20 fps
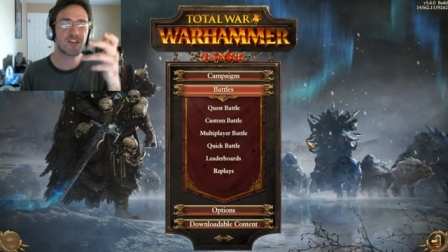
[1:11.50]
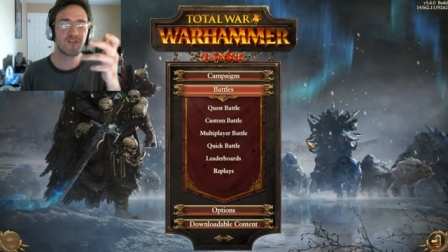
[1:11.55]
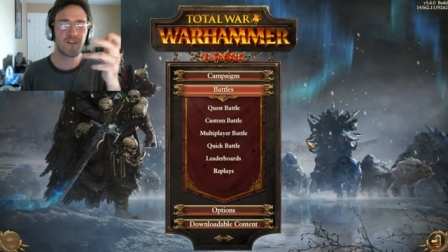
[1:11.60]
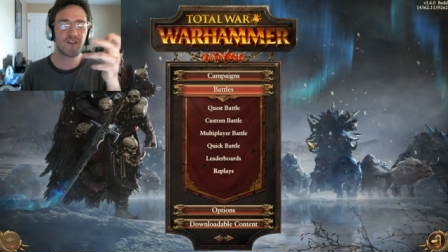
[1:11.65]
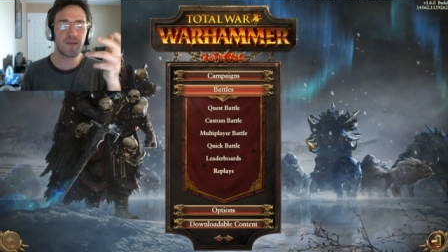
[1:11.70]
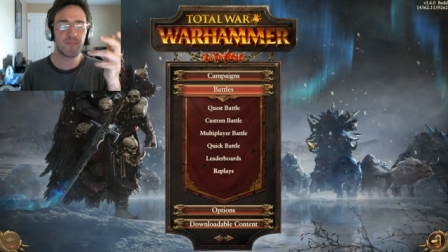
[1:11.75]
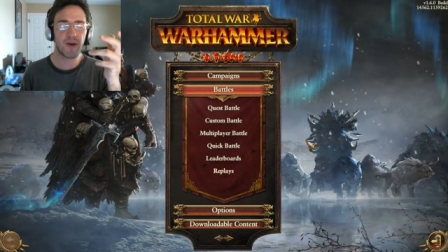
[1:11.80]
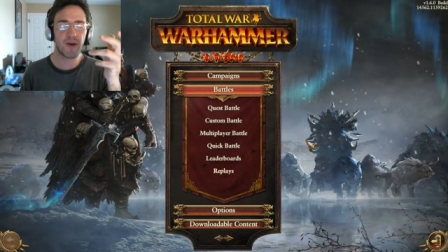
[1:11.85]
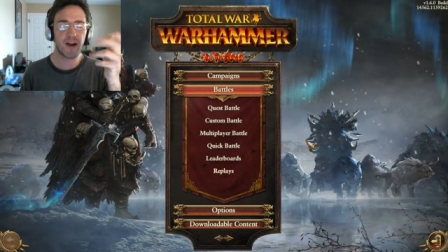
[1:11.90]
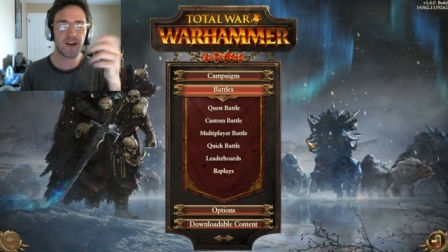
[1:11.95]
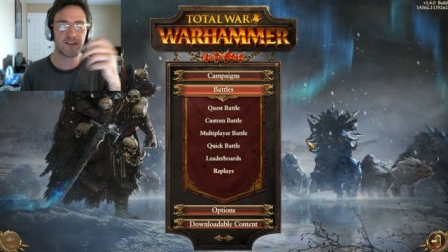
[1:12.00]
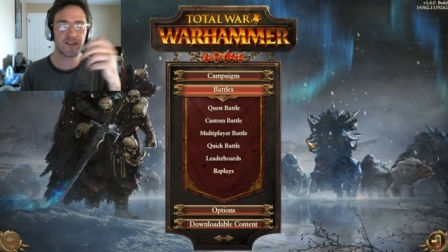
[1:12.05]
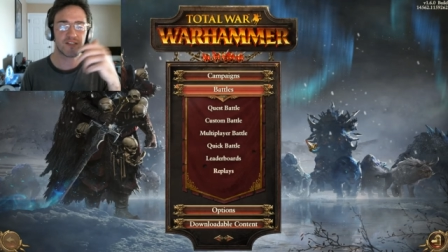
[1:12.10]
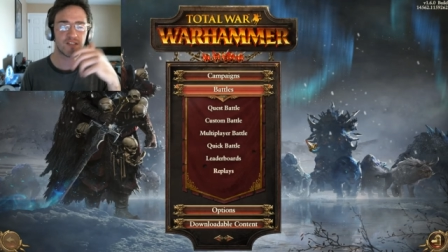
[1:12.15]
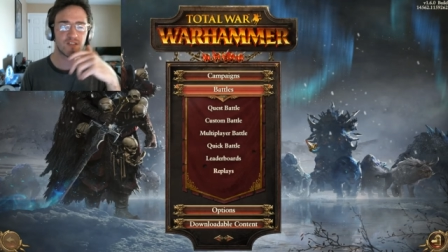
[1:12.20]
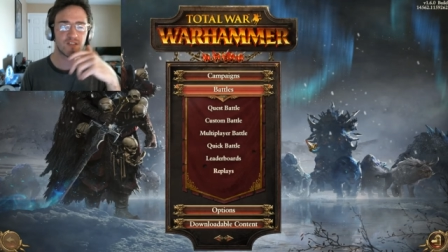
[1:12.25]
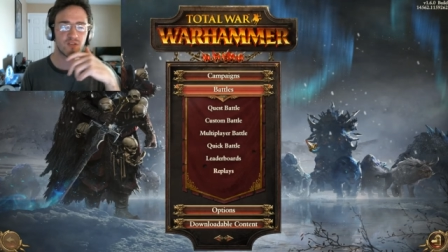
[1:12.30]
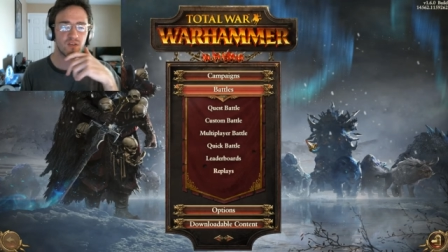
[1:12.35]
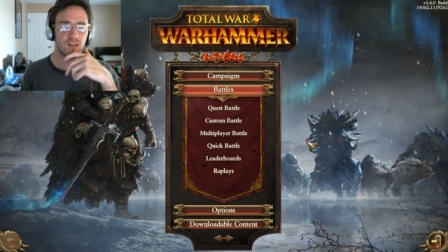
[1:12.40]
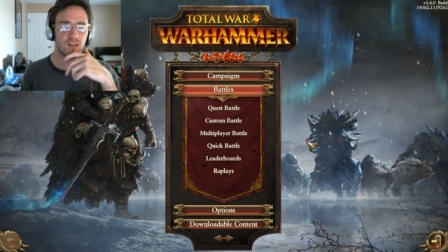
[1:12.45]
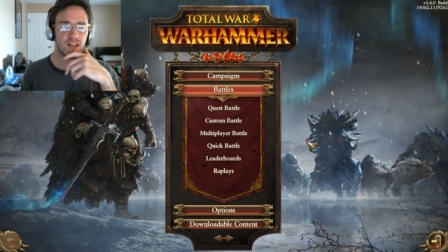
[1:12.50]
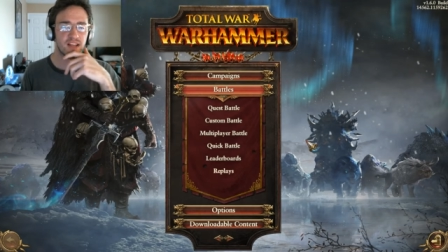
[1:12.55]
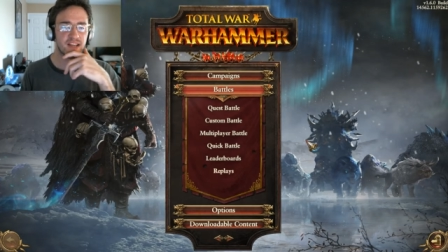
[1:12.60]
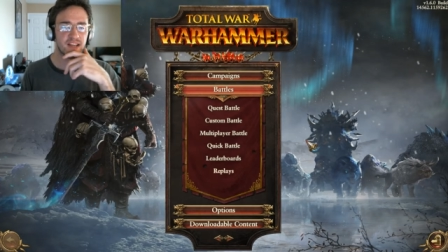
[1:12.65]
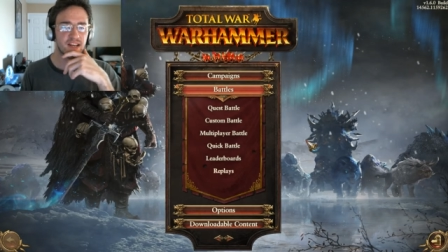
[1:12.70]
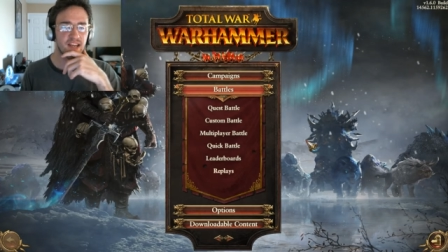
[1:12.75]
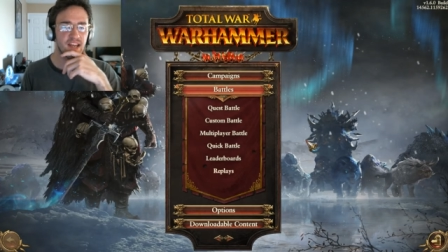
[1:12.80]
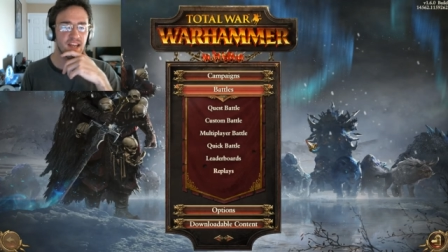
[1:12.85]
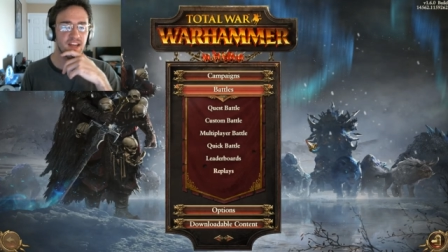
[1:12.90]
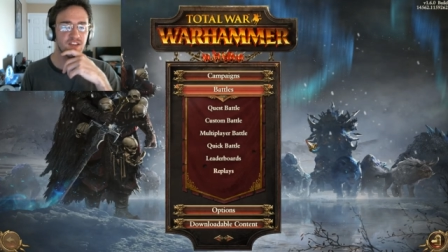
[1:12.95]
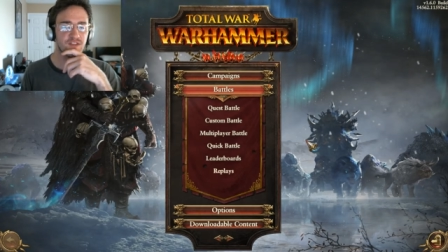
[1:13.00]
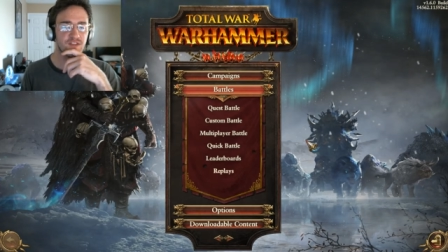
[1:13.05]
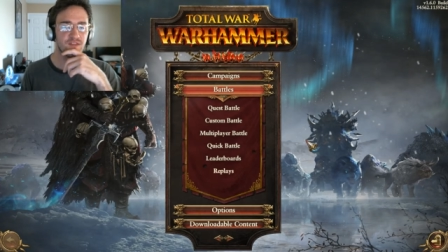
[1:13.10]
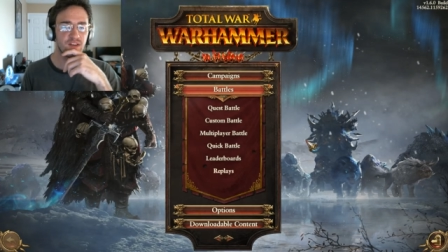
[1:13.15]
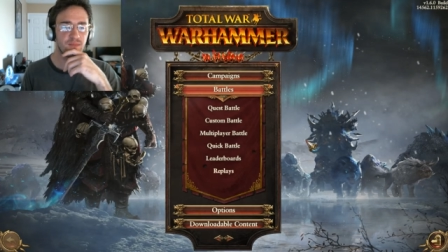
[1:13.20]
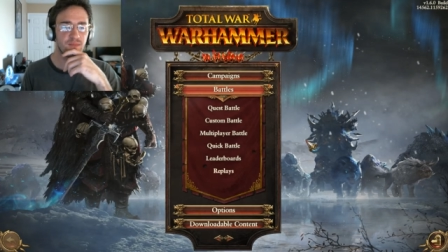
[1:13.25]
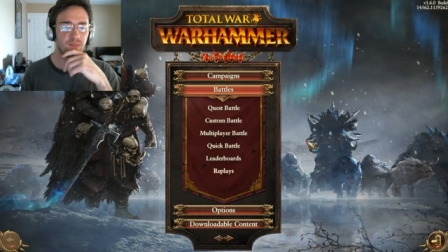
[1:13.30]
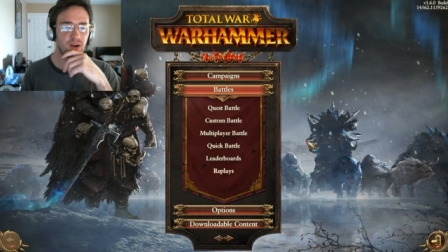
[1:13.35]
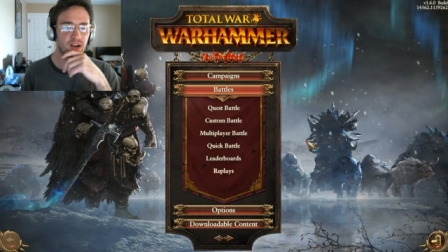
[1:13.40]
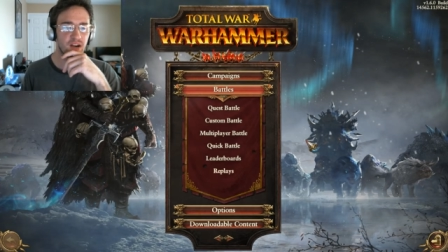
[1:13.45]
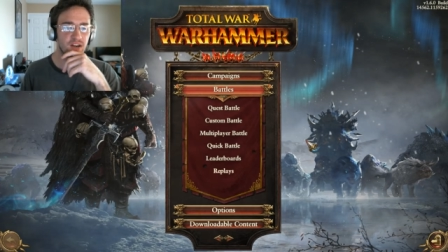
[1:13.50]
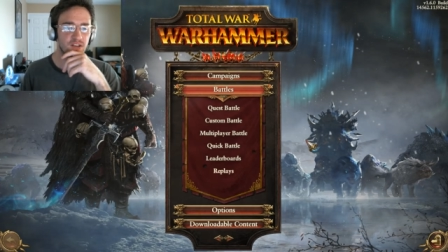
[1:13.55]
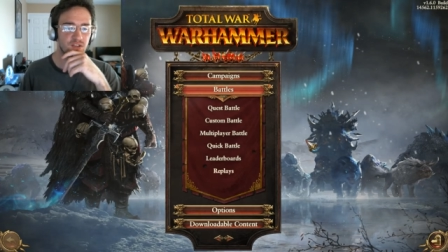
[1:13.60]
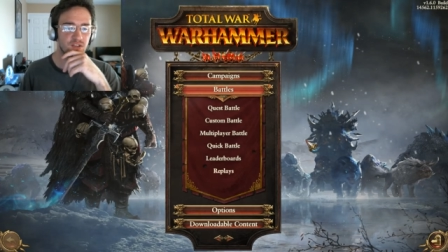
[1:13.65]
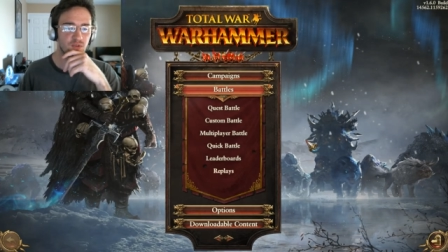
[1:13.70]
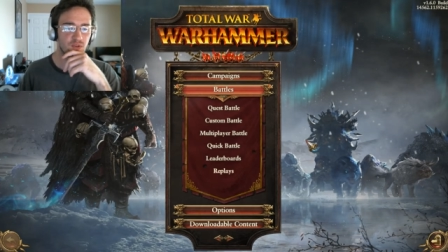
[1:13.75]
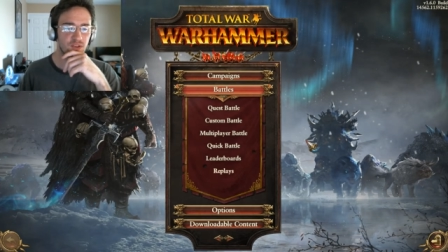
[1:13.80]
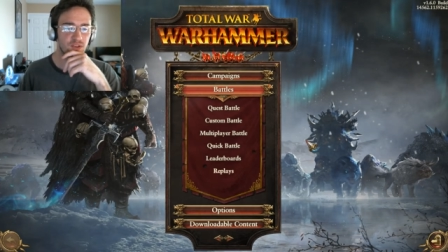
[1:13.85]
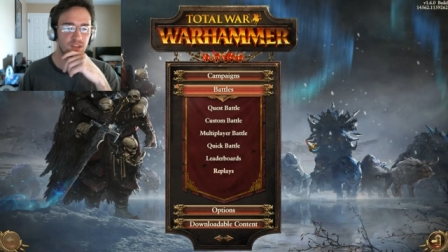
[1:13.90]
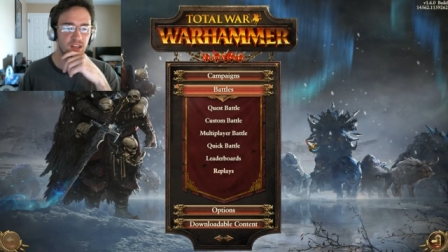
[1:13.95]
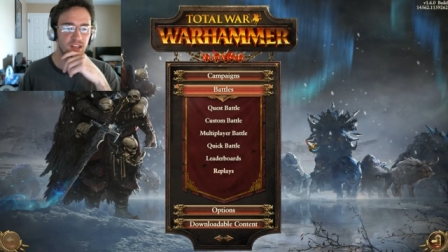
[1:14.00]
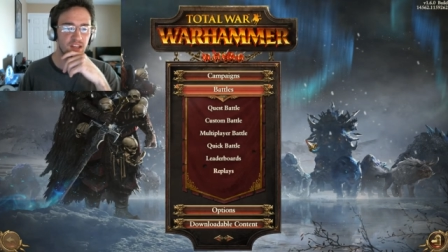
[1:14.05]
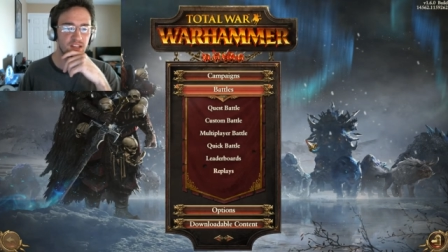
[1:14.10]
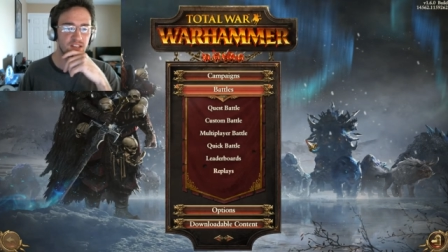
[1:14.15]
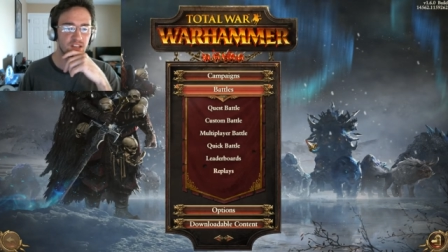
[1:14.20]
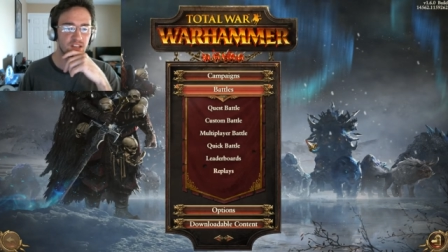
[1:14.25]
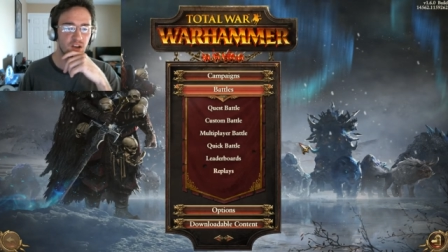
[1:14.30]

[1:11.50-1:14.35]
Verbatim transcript: Age of Empires. It's sort of like an Age of Empires sort of thing.